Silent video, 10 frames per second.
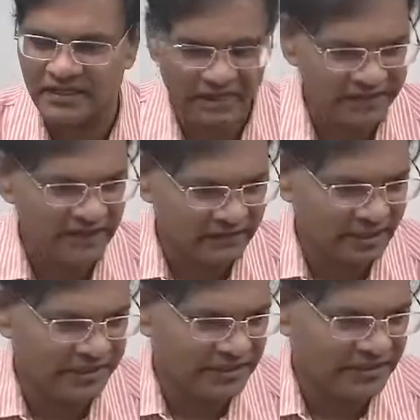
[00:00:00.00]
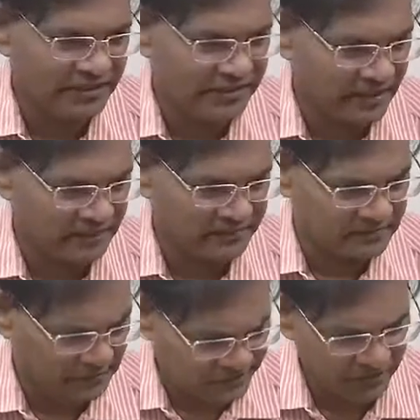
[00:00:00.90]
These Hawala agents will be there.
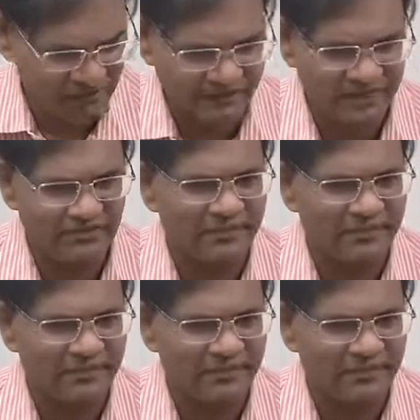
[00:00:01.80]
This is one way of